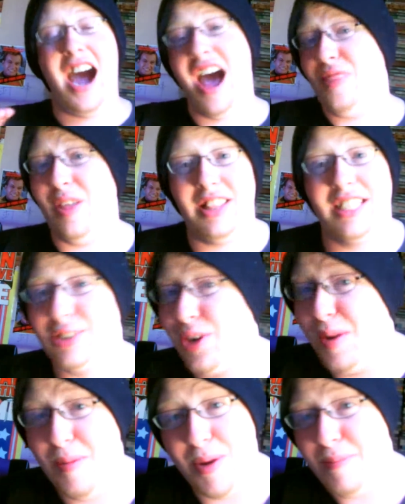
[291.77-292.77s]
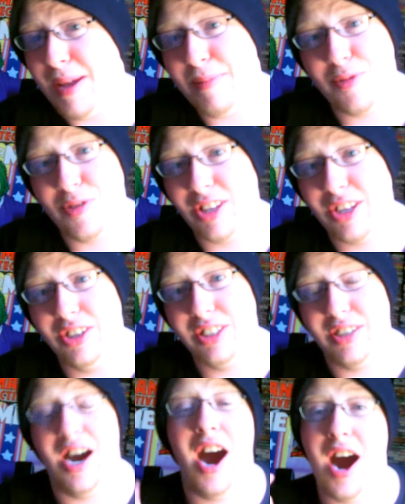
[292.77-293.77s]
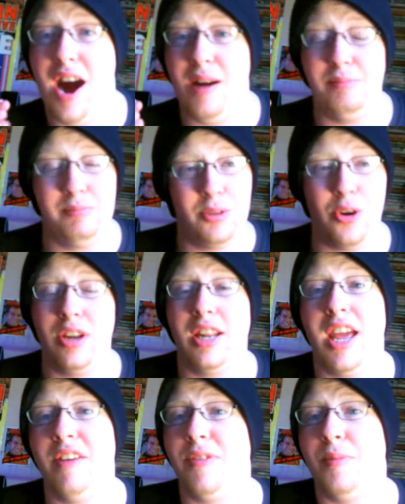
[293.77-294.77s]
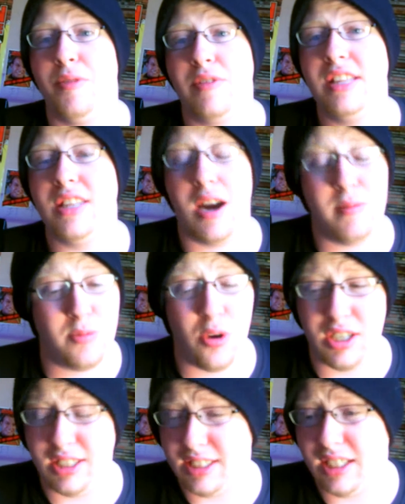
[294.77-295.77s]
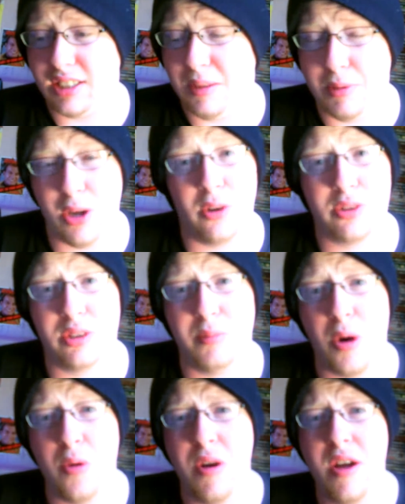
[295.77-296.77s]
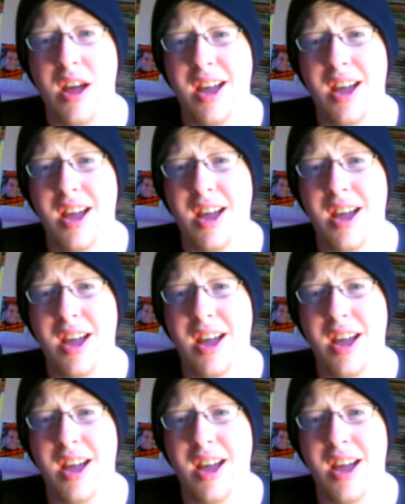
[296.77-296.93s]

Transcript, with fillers: I think this comic book might be really good. I'm going to give them a read. I'm going to certainly pre-order them all.